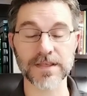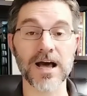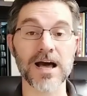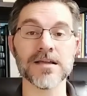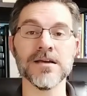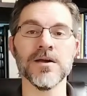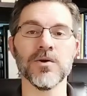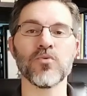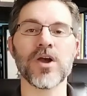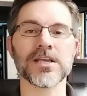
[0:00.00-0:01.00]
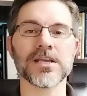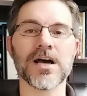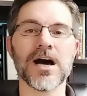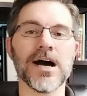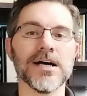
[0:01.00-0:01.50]
that I
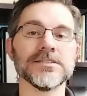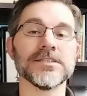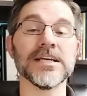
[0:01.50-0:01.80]
recognized